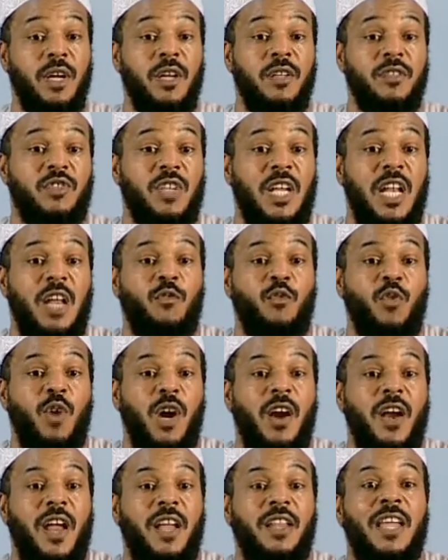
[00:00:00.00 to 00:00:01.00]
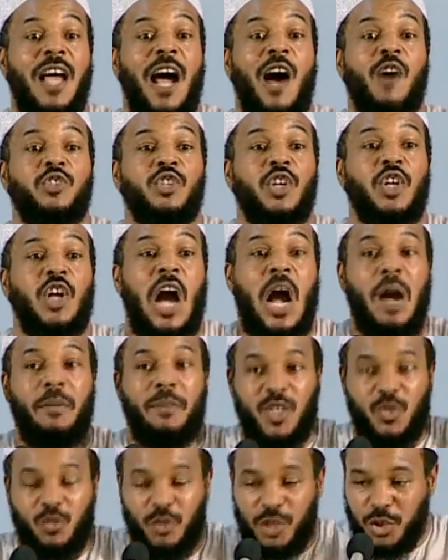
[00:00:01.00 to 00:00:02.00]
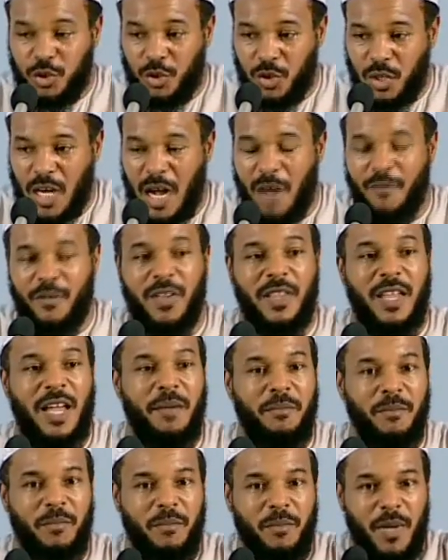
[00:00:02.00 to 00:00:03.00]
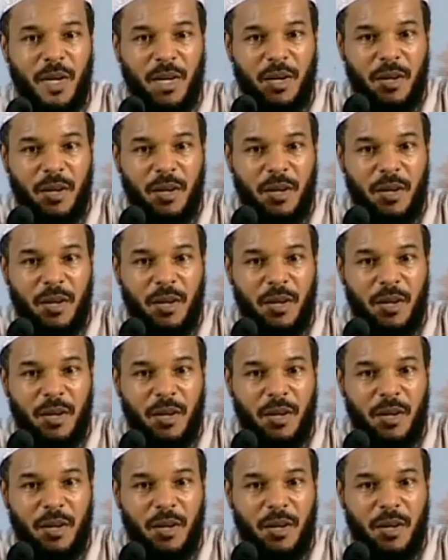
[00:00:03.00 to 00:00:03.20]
instead of wearing the outer garments which should cover them